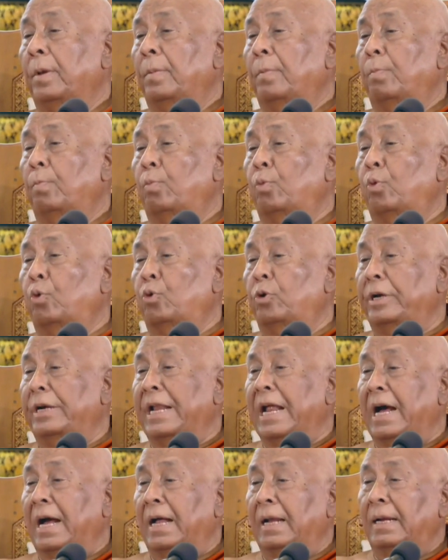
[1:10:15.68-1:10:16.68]

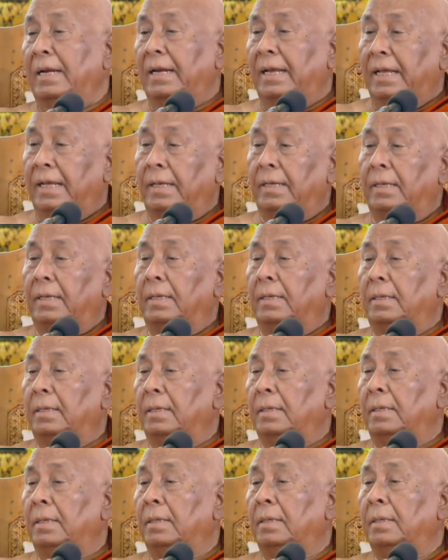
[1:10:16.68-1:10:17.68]
Muna lit
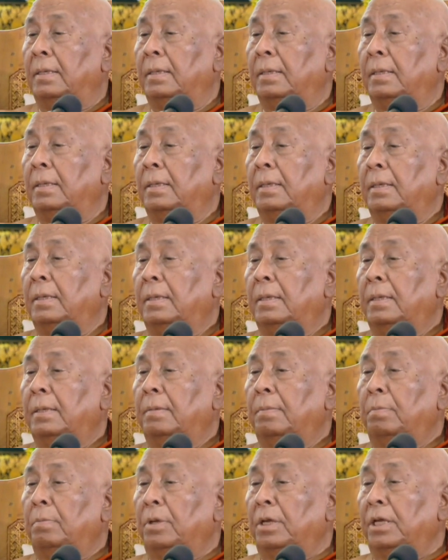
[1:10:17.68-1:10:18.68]

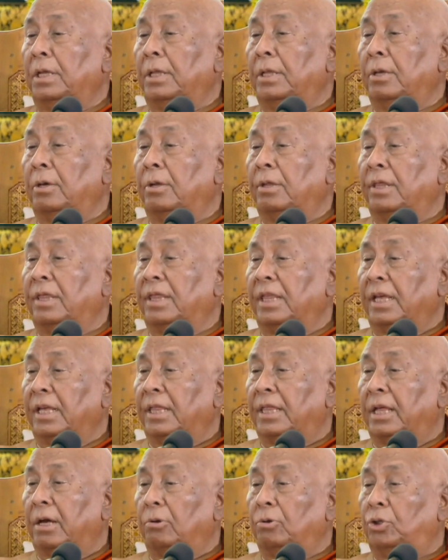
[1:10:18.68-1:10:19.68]
me thought they
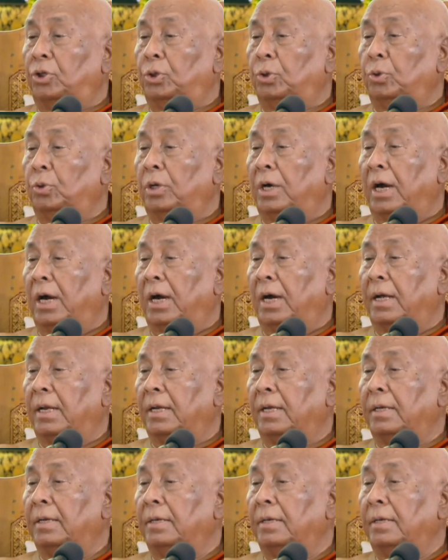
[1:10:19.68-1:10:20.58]
thought you got it.